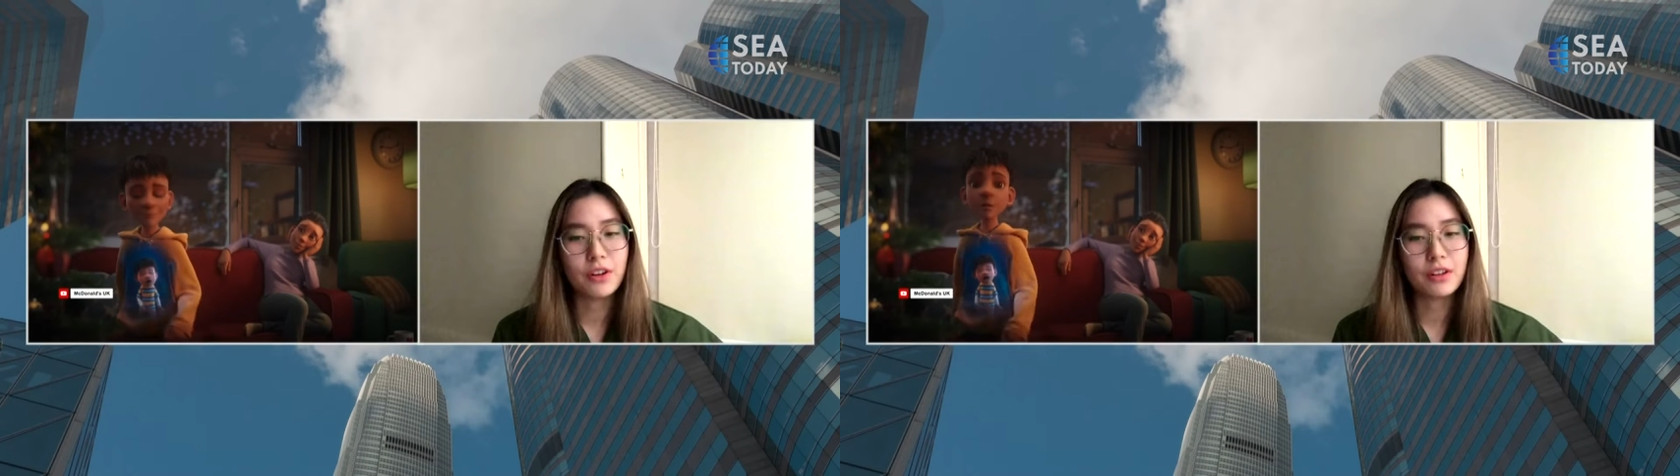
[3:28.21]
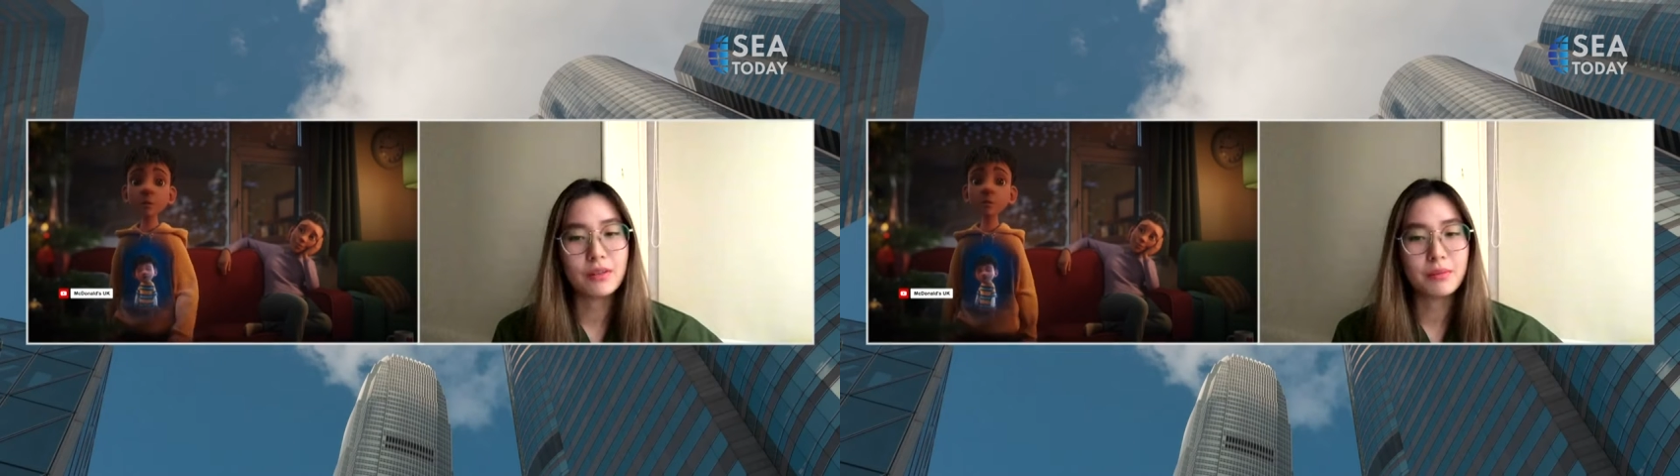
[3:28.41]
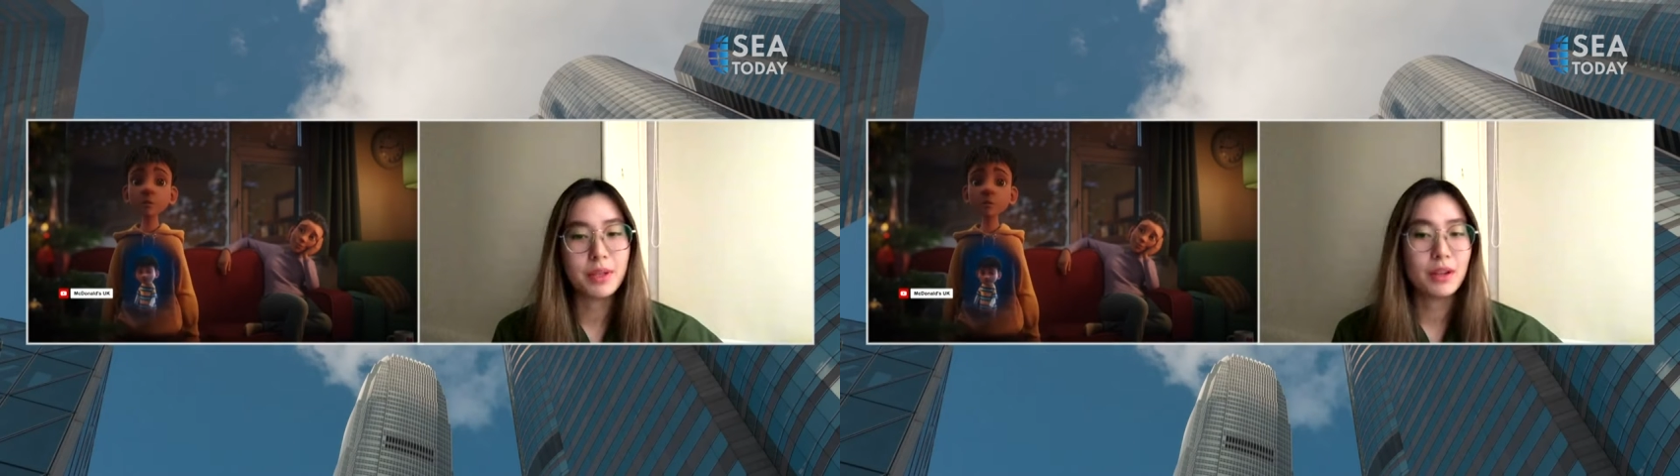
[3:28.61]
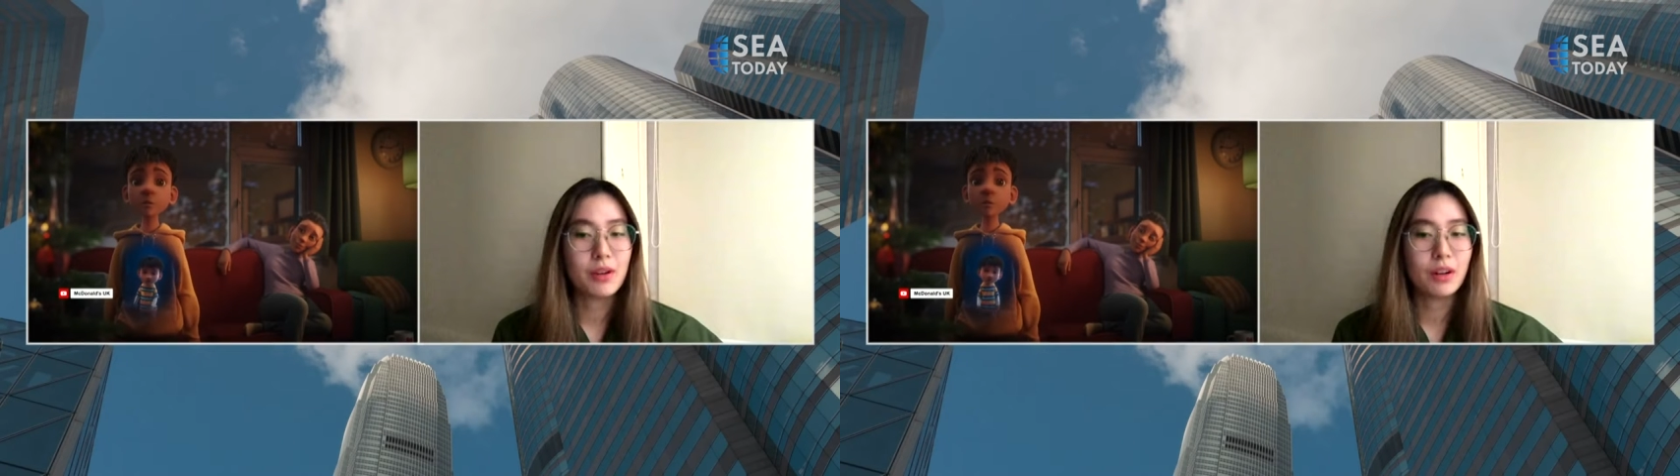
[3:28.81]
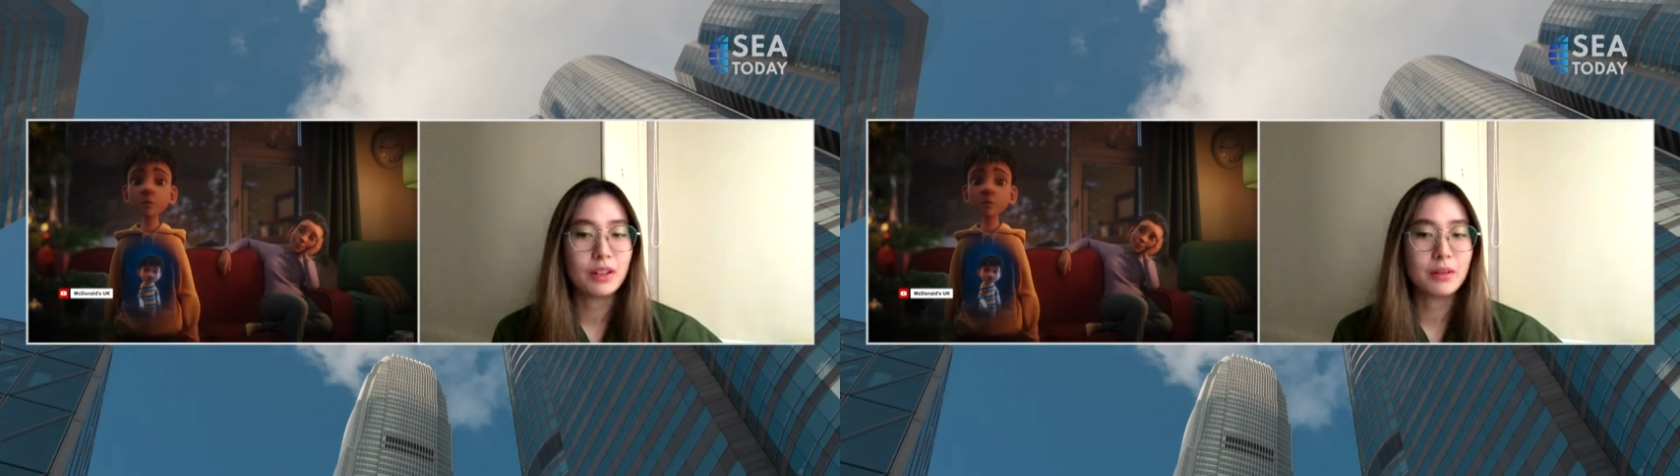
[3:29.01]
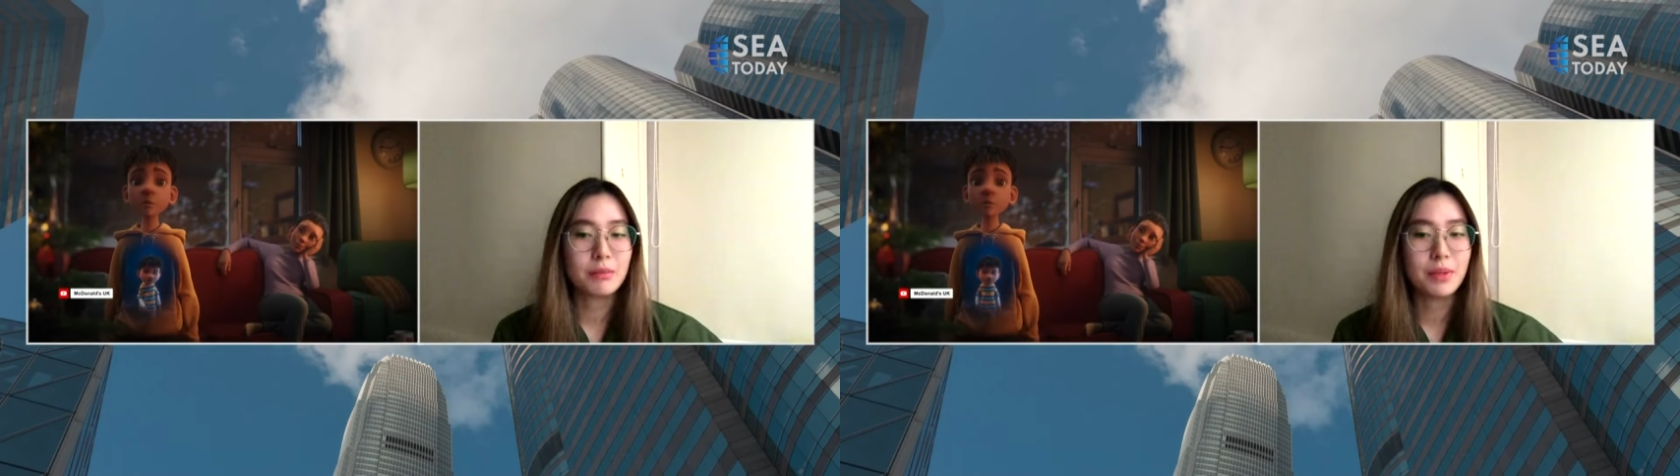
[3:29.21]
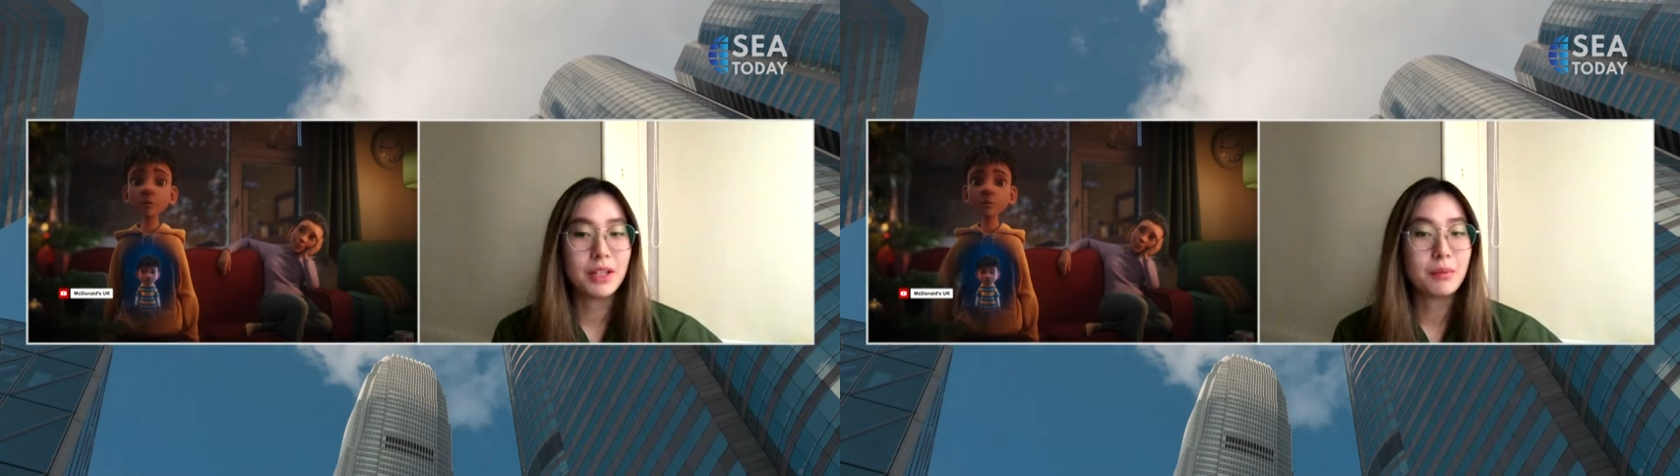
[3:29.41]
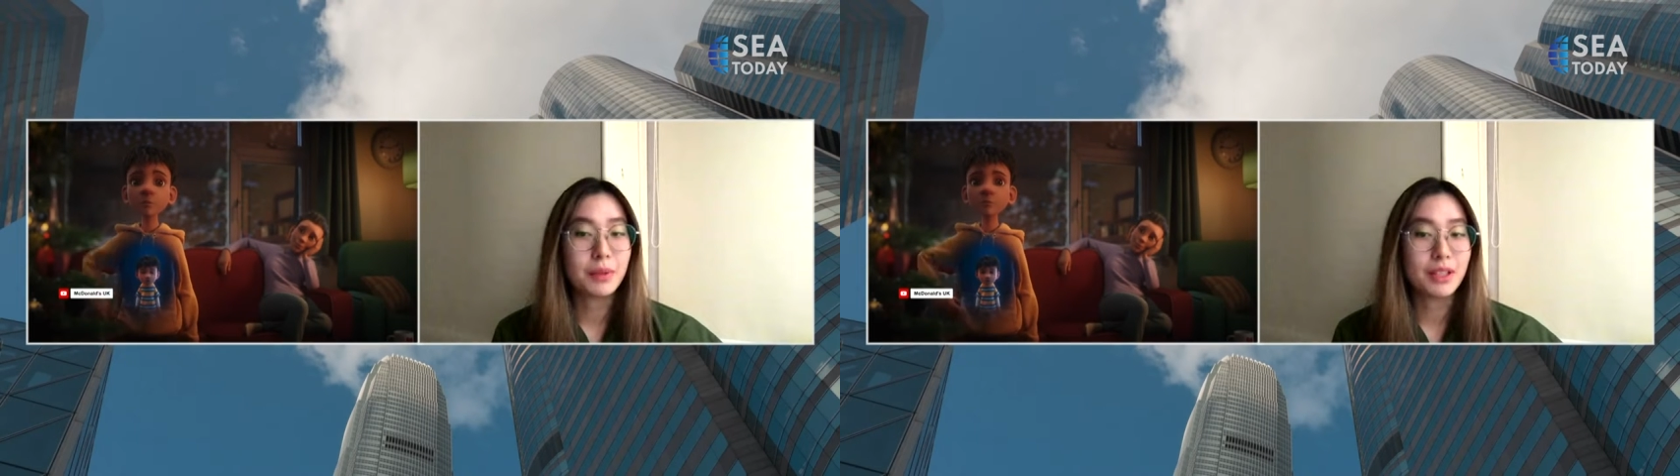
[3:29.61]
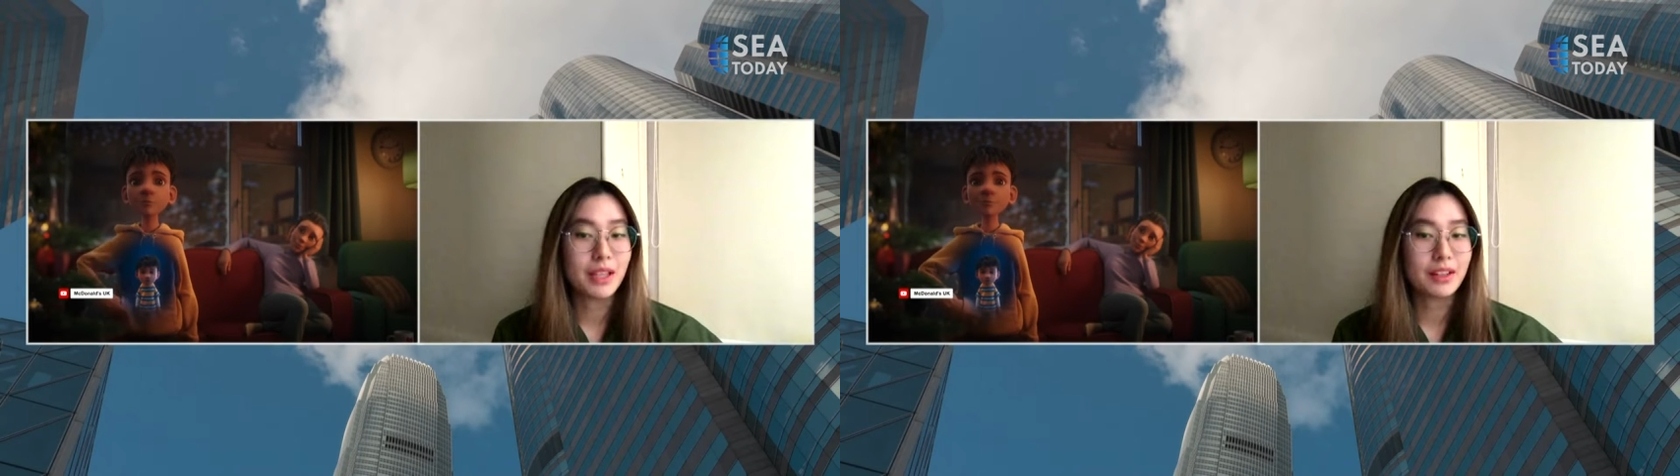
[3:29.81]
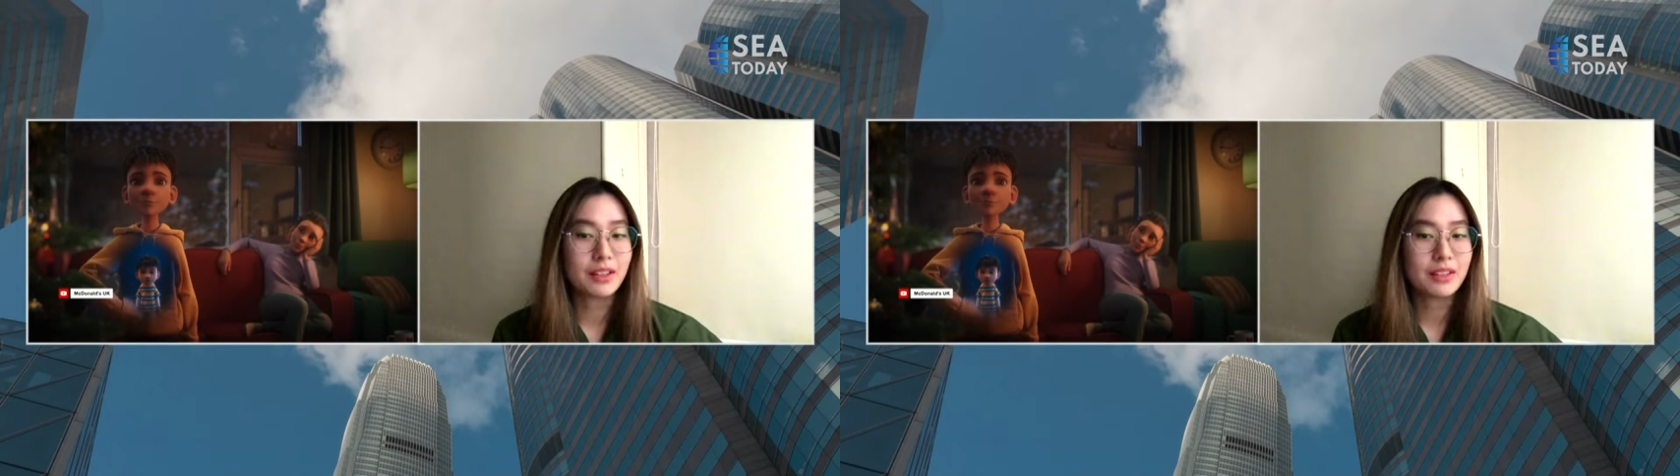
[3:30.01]
for being called the
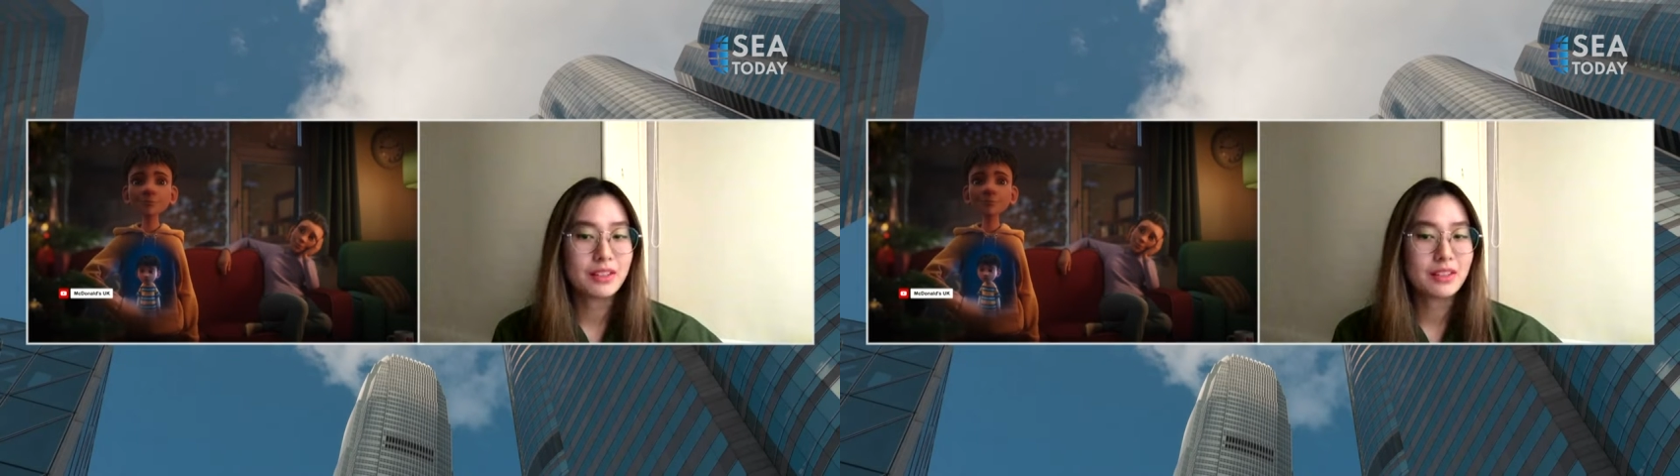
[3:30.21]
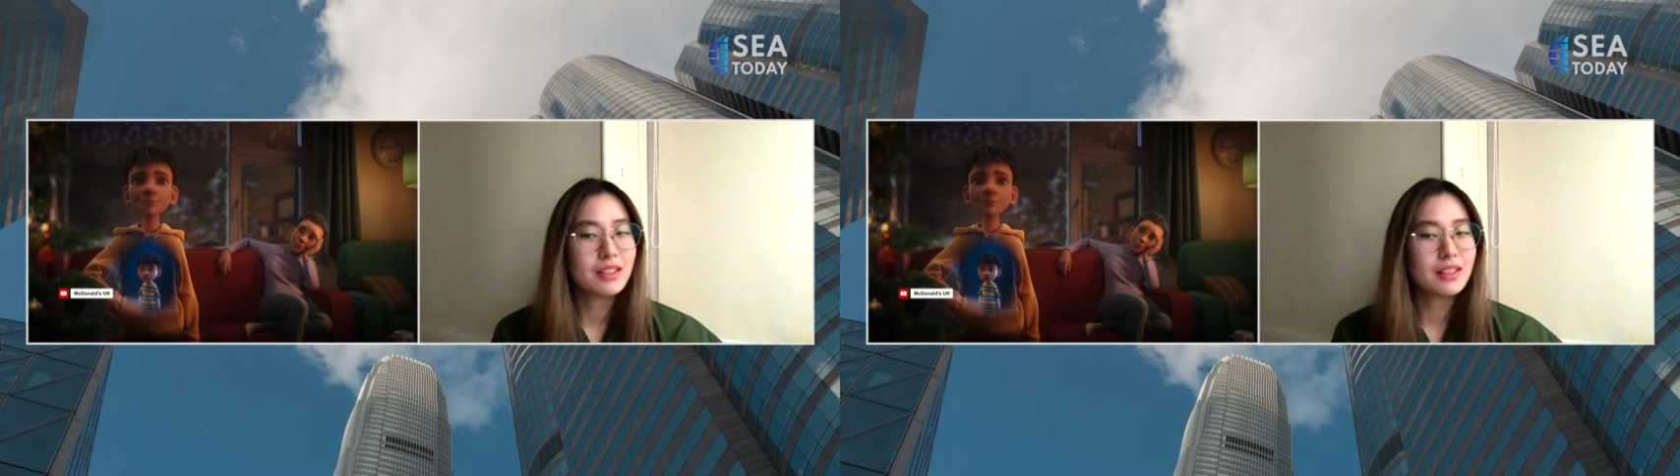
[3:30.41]
manipulator.